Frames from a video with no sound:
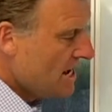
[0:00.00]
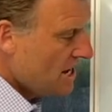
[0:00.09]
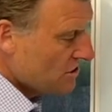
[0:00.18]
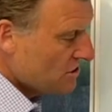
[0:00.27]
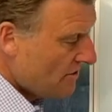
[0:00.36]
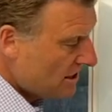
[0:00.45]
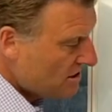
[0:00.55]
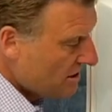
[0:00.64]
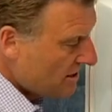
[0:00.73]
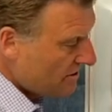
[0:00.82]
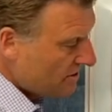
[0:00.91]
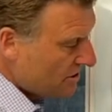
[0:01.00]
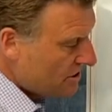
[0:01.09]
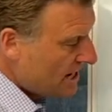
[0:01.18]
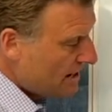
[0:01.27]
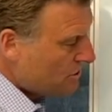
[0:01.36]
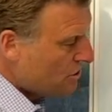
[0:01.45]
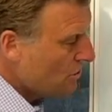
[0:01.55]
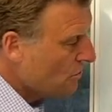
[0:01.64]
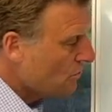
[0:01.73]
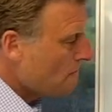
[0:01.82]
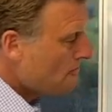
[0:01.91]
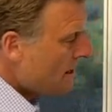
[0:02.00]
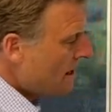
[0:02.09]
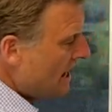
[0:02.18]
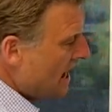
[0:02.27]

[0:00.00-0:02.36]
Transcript: So that's step two.